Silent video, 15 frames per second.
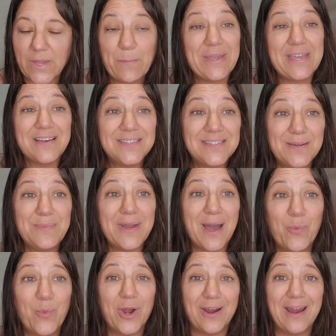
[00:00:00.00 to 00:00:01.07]
because I'm
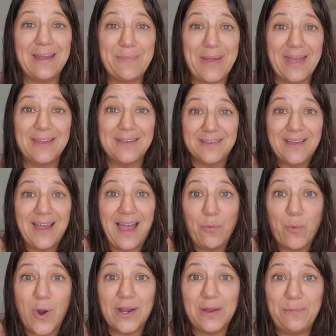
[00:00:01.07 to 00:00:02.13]
not where I
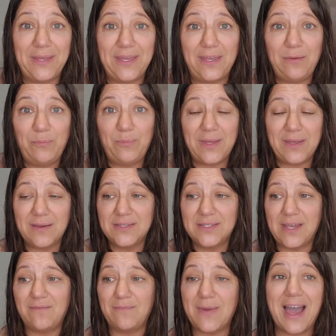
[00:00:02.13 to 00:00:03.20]
want to be, because
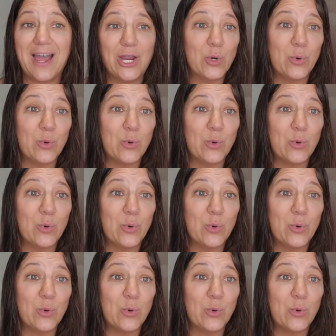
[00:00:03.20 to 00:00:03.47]
I've not